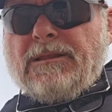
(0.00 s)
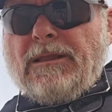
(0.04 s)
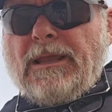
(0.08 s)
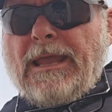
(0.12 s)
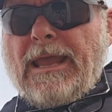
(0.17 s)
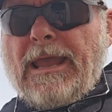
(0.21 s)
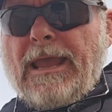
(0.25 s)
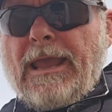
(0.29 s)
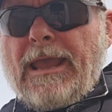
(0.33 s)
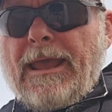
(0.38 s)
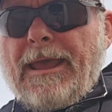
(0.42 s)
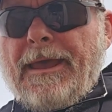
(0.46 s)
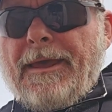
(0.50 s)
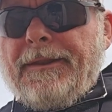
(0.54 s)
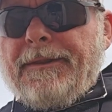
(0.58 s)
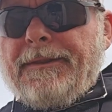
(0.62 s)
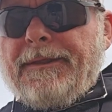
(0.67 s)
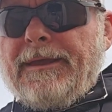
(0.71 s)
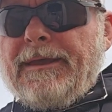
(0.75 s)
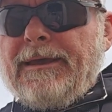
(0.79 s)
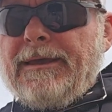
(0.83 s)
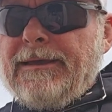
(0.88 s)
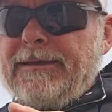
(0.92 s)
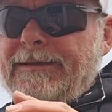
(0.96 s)

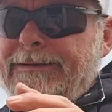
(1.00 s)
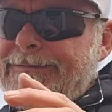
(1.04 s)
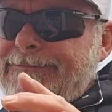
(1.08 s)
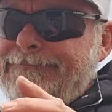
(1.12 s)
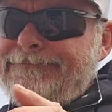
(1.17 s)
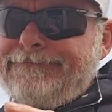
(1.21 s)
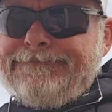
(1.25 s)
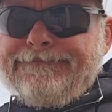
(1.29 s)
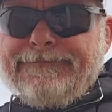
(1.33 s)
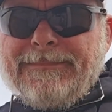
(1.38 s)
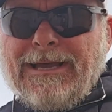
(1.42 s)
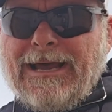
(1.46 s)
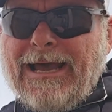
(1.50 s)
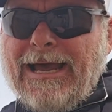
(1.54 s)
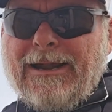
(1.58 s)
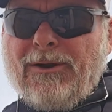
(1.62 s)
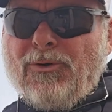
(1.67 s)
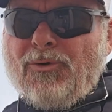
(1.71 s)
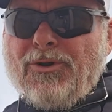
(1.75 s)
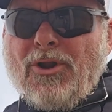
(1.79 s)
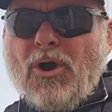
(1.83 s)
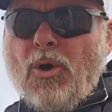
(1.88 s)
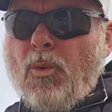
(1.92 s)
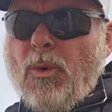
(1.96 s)
And I
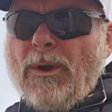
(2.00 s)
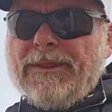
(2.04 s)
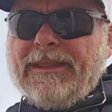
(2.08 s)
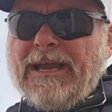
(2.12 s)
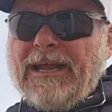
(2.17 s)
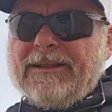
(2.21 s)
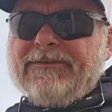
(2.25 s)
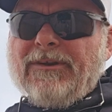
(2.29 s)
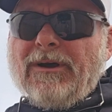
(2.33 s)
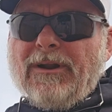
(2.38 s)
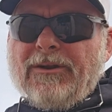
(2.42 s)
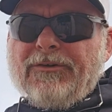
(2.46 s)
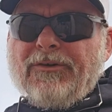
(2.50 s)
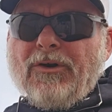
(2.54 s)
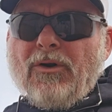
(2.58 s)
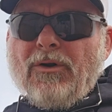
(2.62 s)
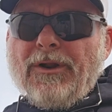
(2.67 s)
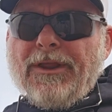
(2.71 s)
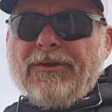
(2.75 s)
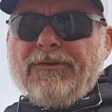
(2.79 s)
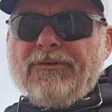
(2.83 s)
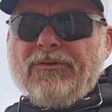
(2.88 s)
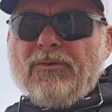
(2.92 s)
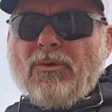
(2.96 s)
don't know what that's going to
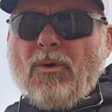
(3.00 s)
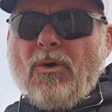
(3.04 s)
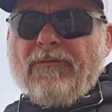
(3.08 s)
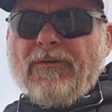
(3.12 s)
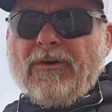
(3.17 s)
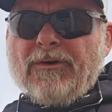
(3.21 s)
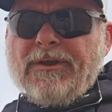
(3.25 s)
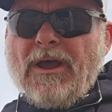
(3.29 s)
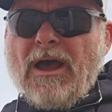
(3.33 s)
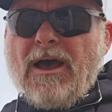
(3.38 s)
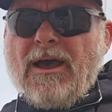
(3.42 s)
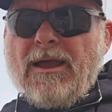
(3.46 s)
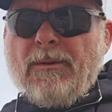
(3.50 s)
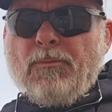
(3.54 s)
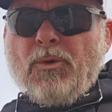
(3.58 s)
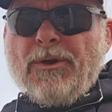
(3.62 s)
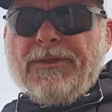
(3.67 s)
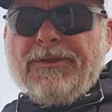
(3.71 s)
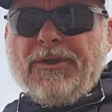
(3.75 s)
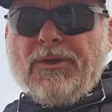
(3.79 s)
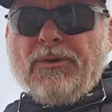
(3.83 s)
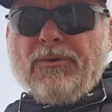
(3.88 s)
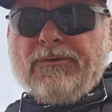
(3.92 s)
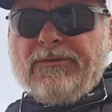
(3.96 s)
turn into over time
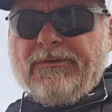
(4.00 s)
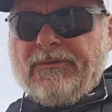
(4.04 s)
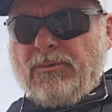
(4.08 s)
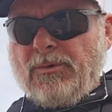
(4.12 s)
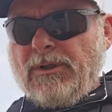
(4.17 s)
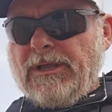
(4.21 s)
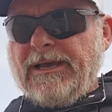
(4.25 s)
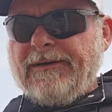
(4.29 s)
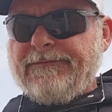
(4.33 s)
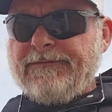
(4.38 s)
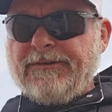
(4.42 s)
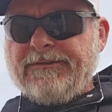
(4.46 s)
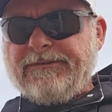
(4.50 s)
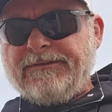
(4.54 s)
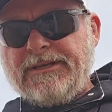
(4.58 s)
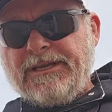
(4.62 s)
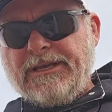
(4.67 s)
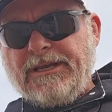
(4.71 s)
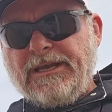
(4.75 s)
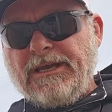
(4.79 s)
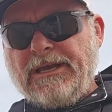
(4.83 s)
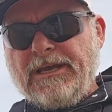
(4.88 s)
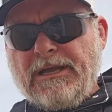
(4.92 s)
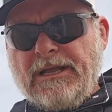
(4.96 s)
with use. We'll have to
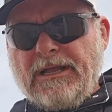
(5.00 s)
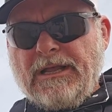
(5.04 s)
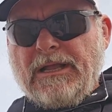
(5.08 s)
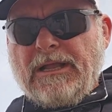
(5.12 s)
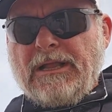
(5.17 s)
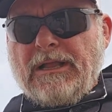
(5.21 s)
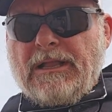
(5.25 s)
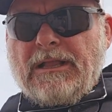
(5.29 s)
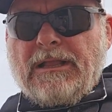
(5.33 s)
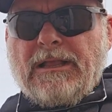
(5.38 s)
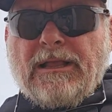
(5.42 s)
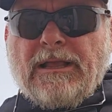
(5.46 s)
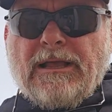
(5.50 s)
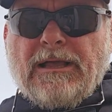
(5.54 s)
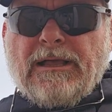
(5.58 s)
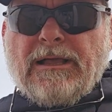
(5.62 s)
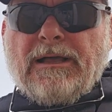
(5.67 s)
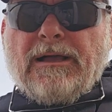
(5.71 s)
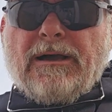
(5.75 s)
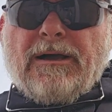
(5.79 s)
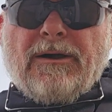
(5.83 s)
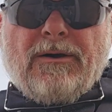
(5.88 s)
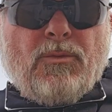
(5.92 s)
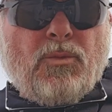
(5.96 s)
see.
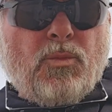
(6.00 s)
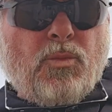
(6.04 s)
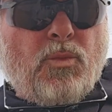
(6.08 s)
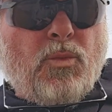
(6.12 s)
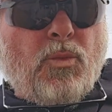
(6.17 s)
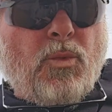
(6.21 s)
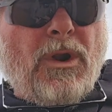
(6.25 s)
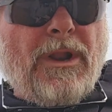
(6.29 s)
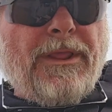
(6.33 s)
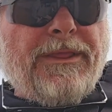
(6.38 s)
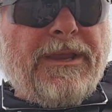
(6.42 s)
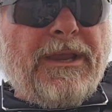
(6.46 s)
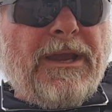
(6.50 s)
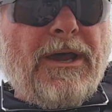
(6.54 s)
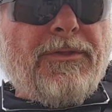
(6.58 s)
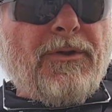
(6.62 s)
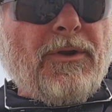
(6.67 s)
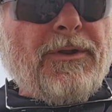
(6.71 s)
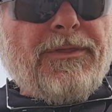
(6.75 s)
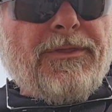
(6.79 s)
One of the other